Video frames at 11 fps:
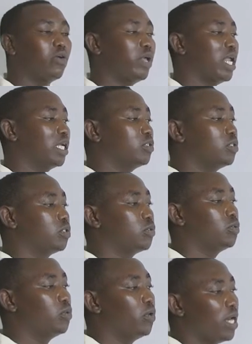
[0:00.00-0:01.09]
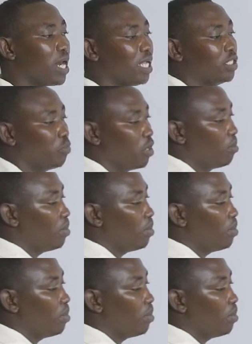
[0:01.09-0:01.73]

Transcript: correct to 2 decimal